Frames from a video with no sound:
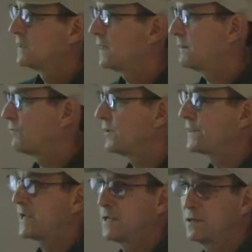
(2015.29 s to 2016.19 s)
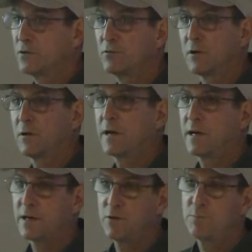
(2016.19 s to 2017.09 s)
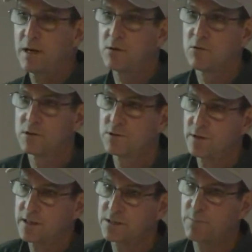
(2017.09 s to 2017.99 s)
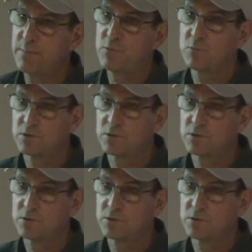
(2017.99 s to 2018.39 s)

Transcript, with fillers: Um, one thing you do learn at a U-Pick orchard is people